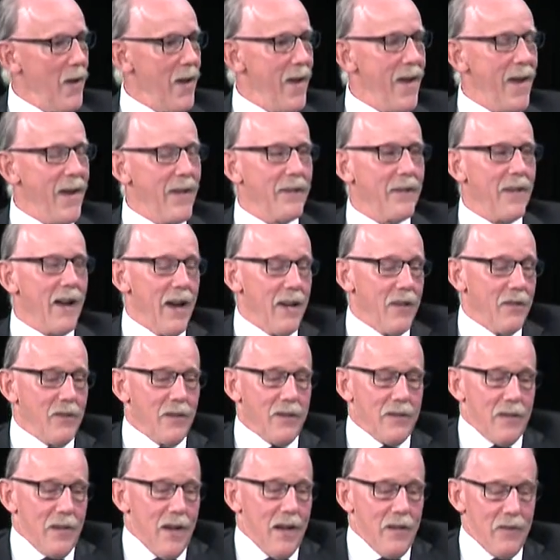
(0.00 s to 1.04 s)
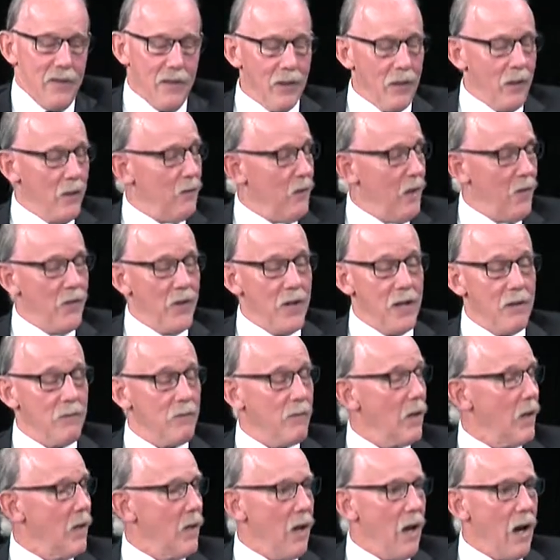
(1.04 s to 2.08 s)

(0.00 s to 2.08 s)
and I just and